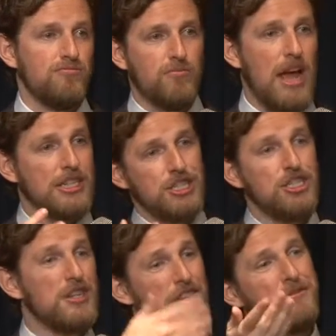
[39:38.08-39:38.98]
actually
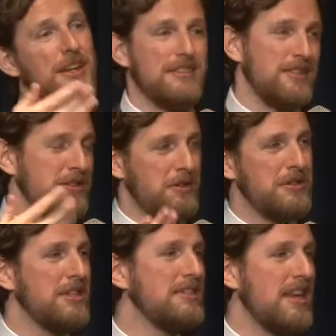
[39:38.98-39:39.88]
just interfaces
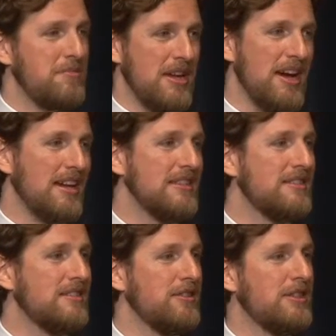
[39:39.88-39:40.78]
using these A P Is
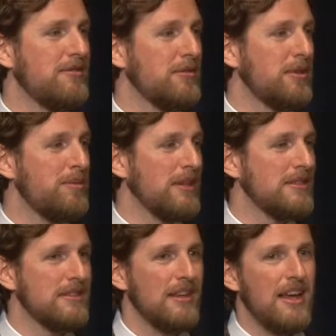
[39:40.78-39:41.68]
to your different
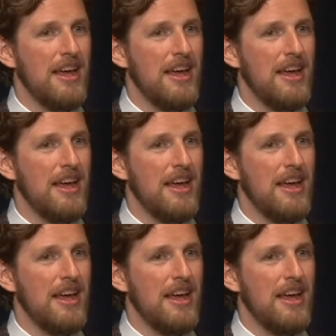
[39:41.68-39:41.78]
WordPresses